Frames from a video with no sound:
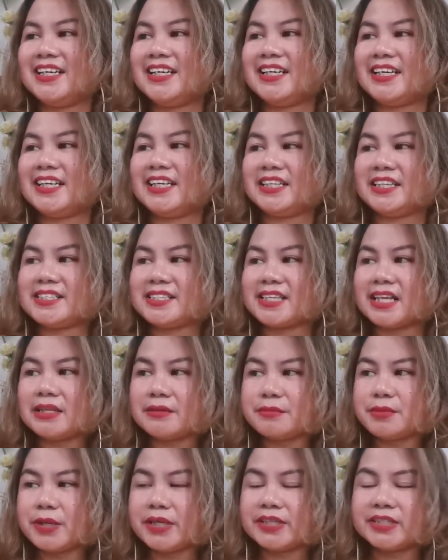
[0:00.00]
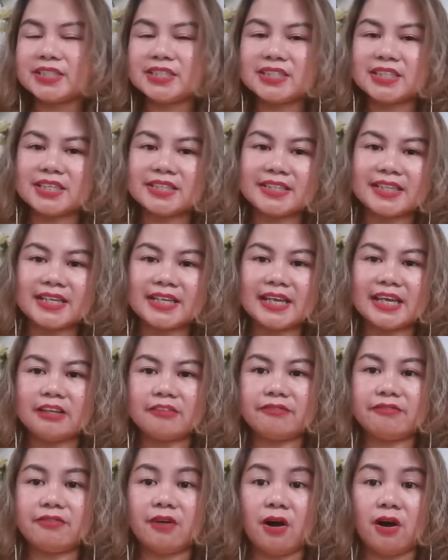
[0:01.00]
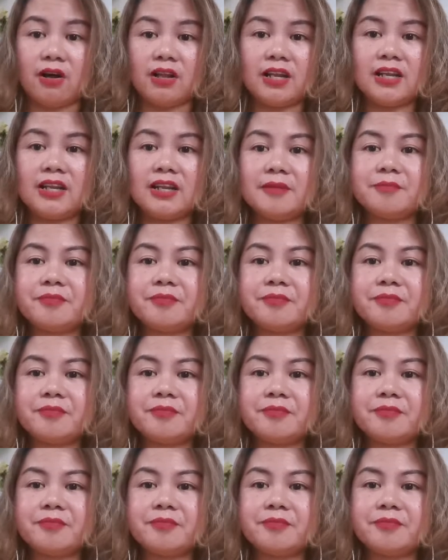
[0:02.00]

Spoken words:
It is celebrated in the late fall